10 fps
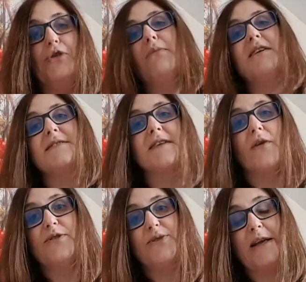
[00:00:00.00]
You might
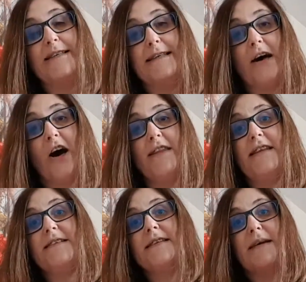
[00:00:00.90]
start with
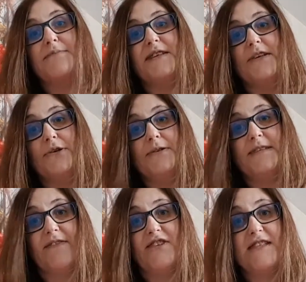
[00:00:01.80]
29, then skip to
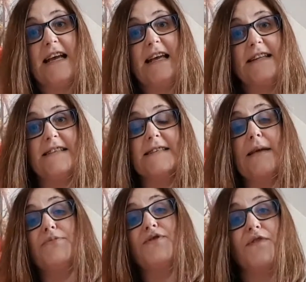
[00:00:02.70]
17, then
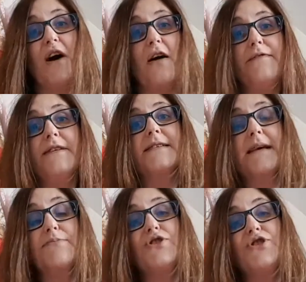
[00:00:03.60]
skip to 5, then
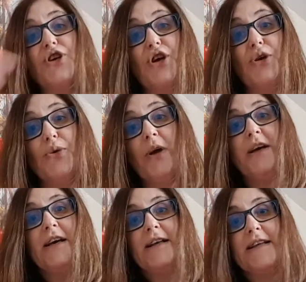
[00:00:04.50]
skip to 2,
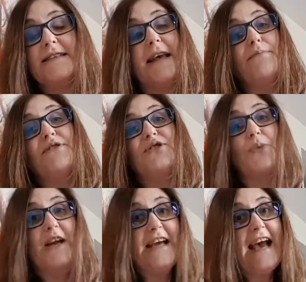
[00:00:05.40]
then skip to
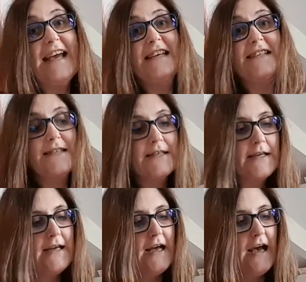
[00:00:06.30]
28.
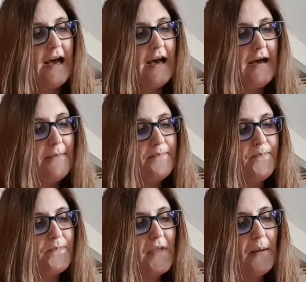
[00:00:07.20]

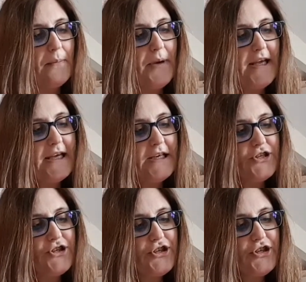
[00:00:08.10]
Um, but
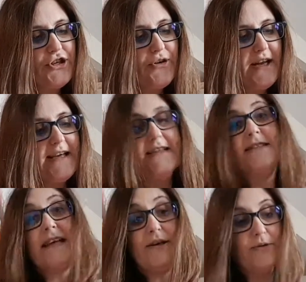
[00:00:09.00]
each unique
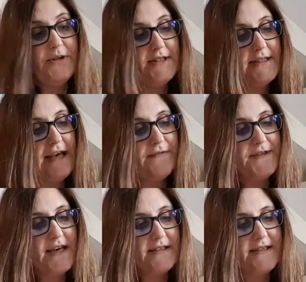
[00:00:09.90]
sequence
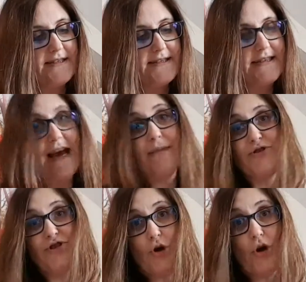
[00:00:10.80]
gives us a
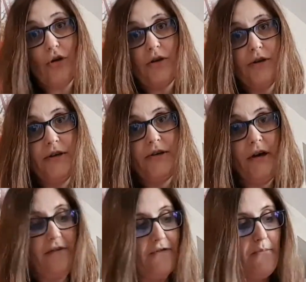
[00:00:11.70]
snapshot
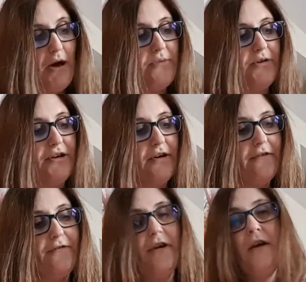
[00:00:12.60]
of a moment
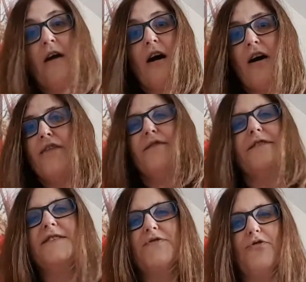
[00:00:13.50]
of either
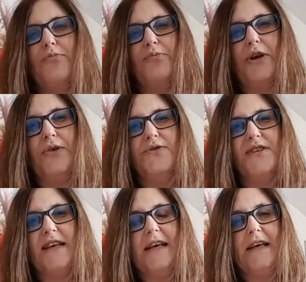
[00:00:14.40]
visceral
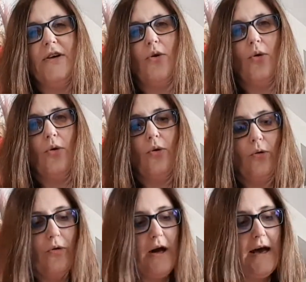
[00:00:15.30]
beauty
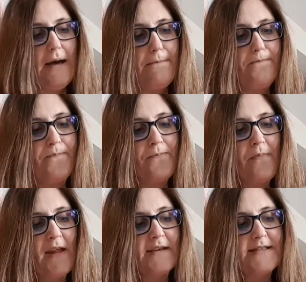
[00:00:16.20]
or um,
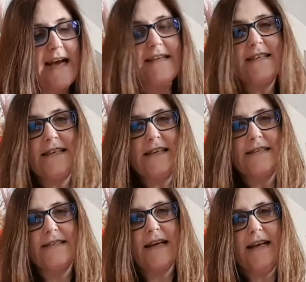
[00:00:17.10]

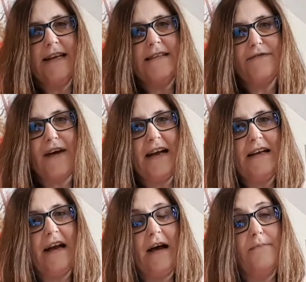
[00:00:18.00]
tenderness and
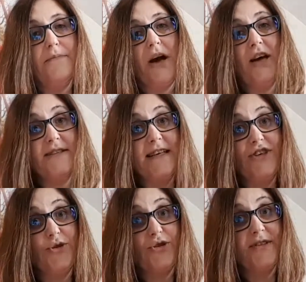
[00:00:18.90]
um, her
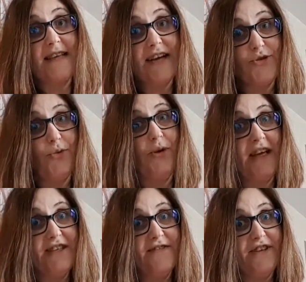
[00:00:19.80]
sexu- sexual
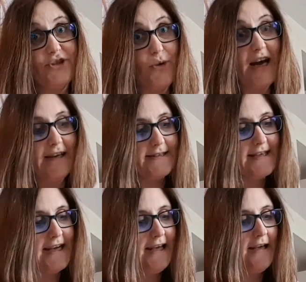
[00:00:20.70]

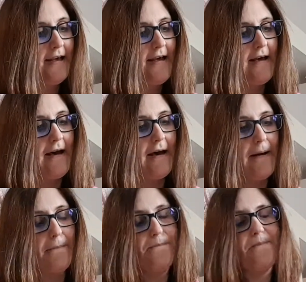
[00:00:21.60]
individuality.
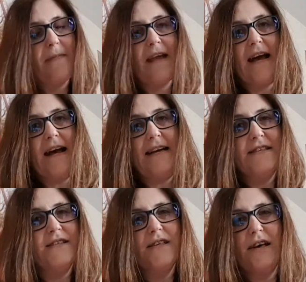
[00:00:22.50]
Um,
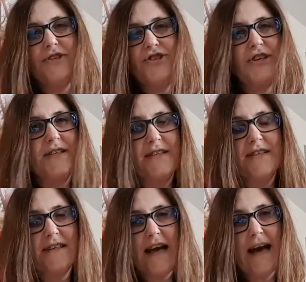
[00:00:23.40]
and are
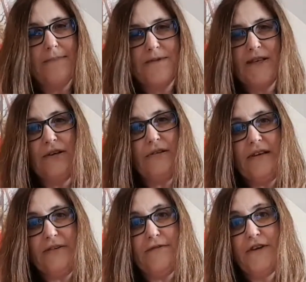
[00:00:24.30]
just
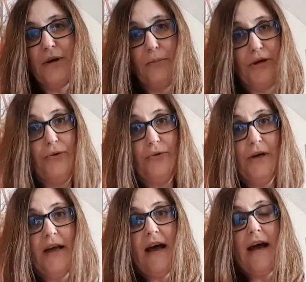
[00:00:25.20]
absolutely phenomenal.